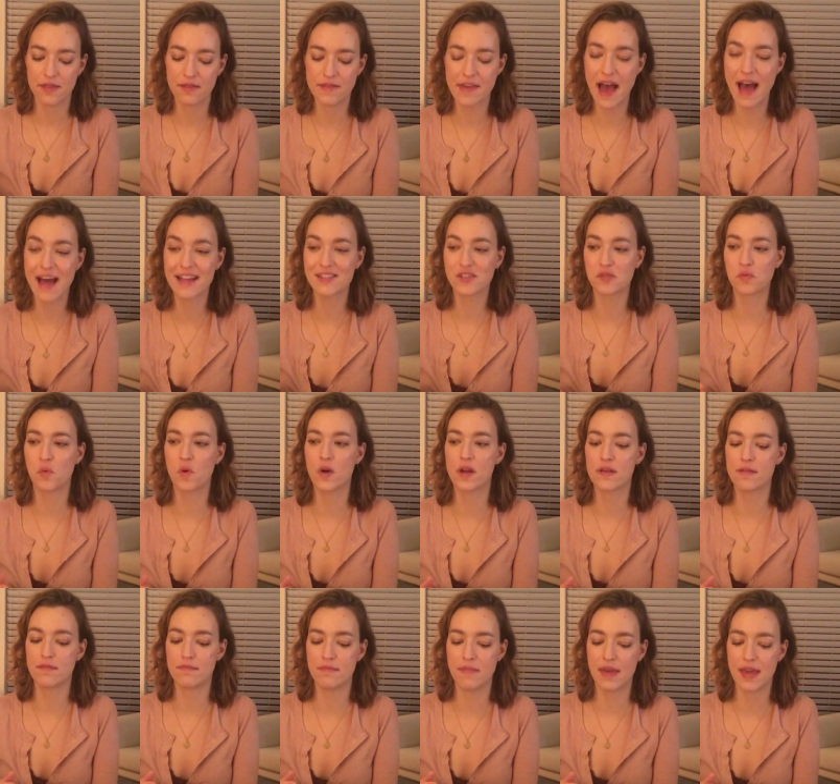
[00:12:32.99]
That's
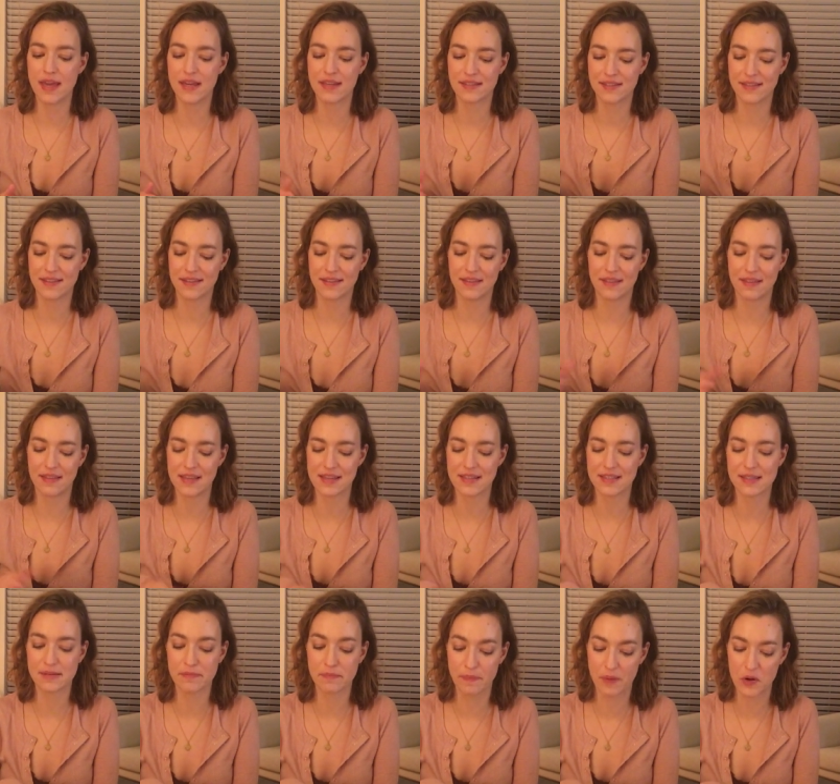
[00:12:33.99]
what makes
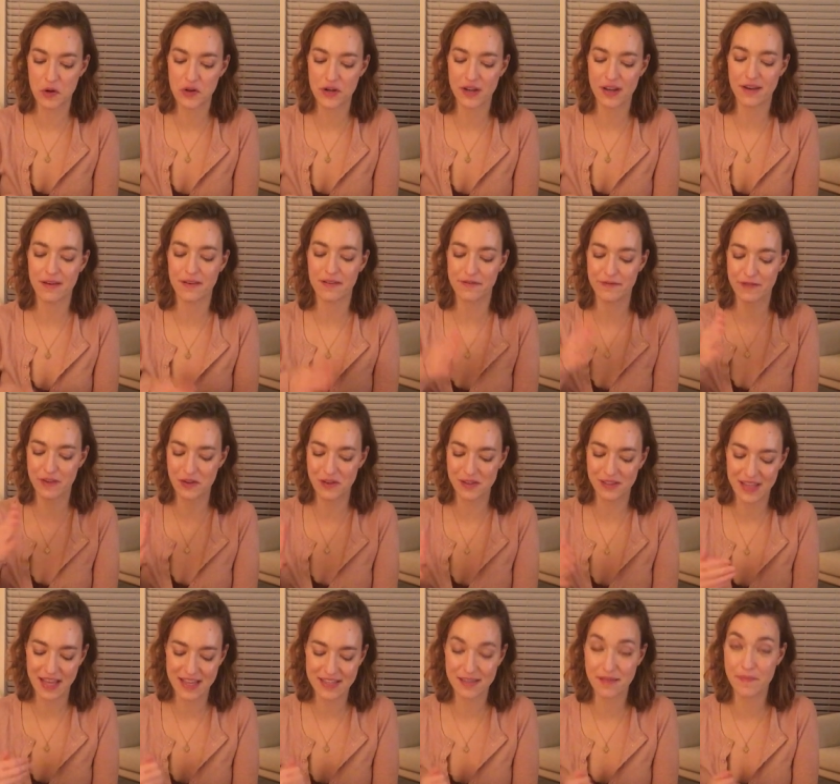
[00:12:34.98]
this burden
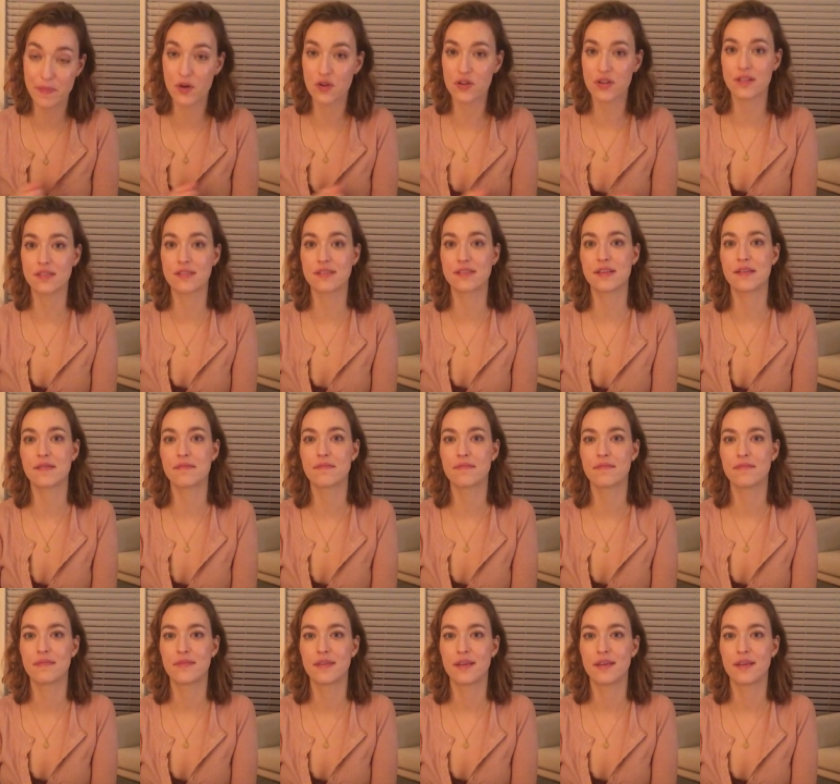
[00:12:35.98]
feel less burdensome.